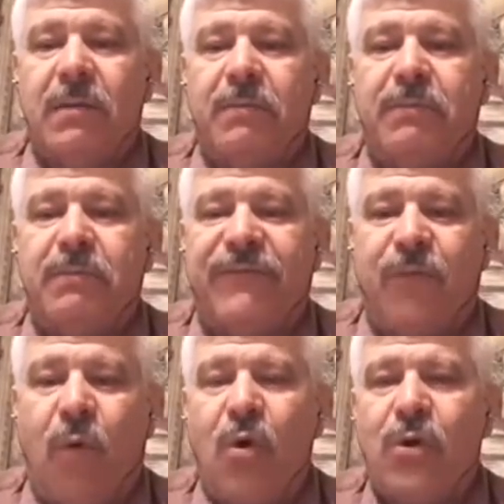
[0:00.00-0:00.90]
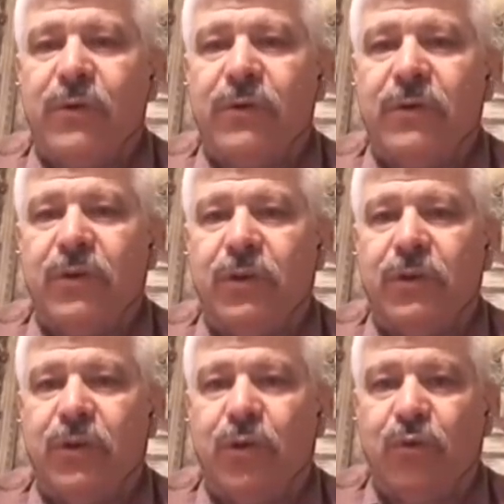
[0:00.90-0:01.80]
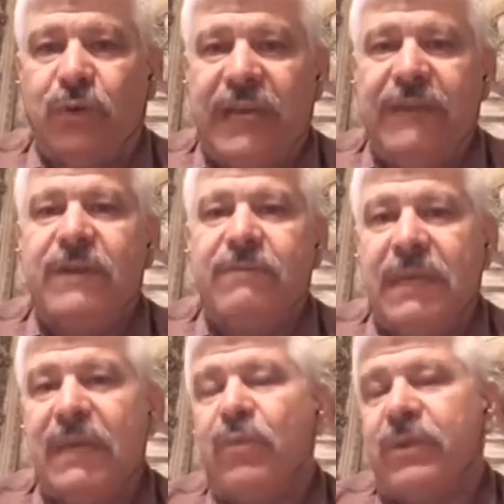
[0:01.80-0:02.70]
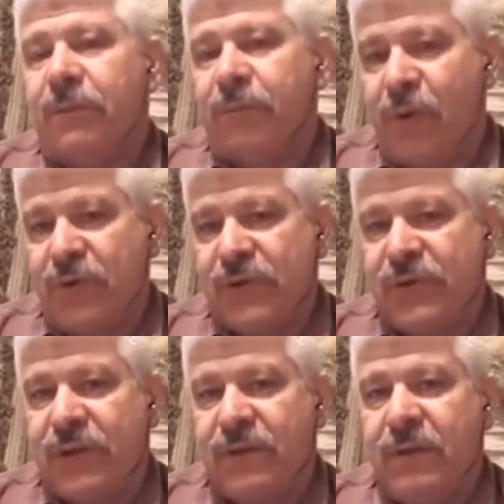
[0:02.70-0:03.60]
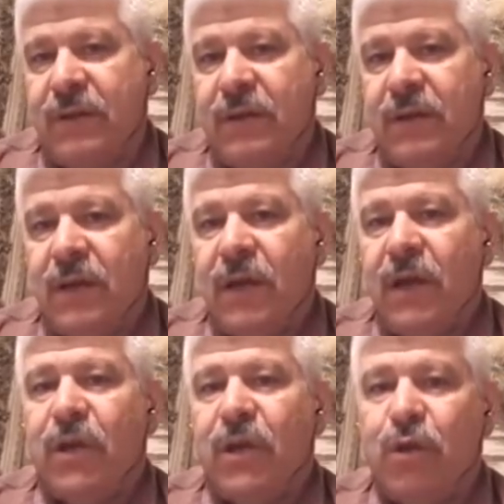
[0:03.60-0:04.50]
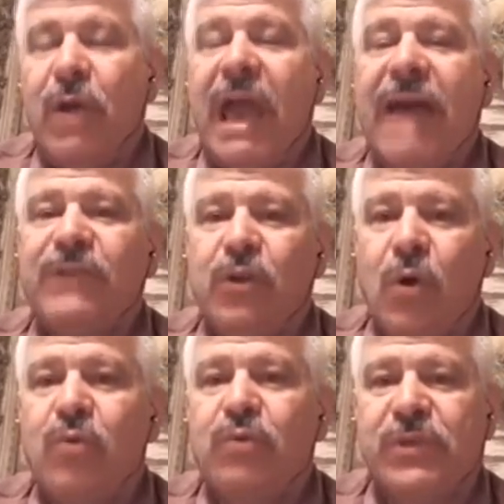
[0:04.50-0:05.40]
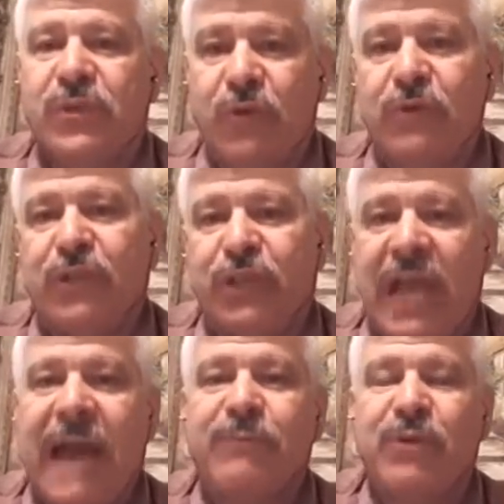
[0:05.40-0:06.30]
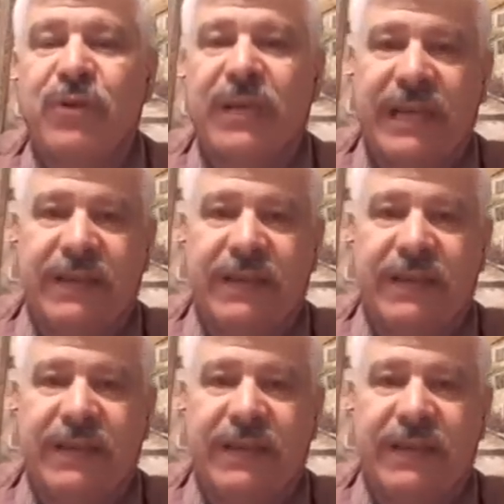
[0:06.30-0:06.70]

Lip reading: Before you even meet with the person, you have to go to a certain chapter in